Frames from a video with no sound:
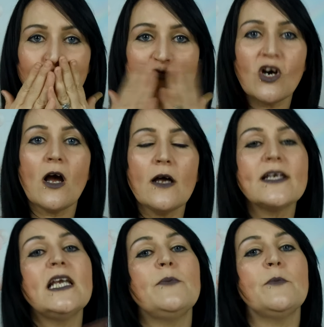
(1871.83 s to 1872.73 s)
Mwah,
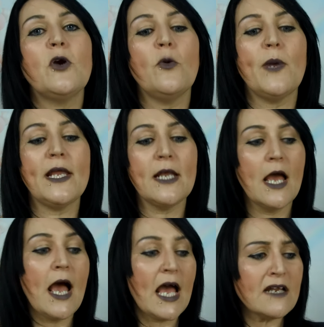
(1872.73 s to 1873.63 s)
keep them coming. And
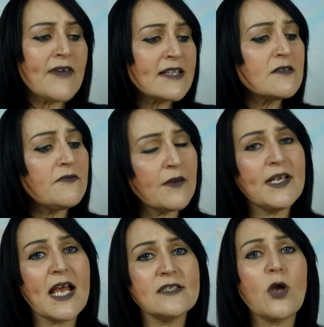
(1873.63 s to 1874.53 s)
I've had some very nice